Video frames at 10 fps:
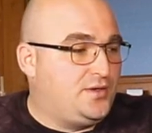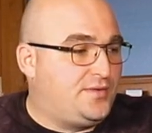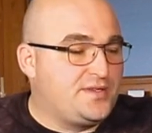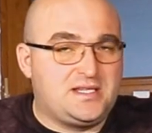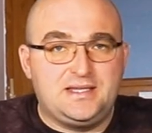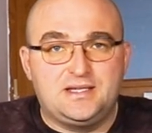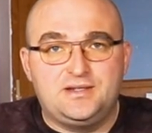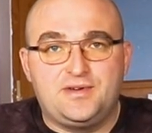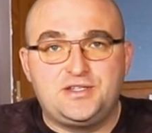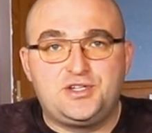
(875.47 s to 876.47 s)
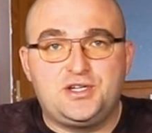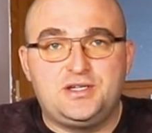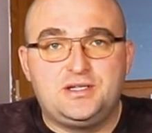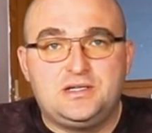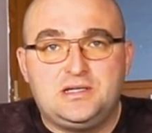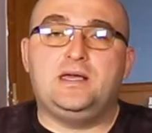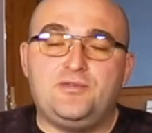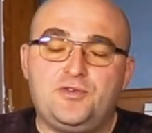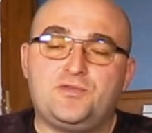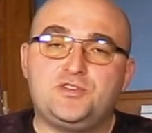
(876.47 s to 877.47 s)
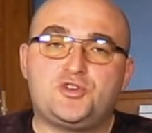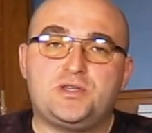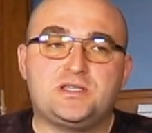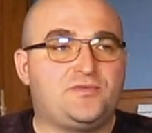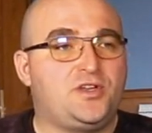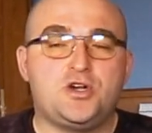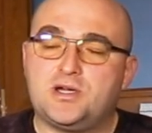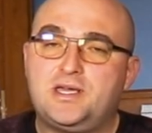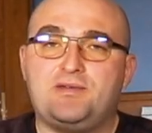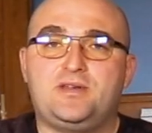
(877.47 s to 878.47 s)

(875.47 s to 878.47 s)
and obviously the Adventure. If you've enjoyed this video,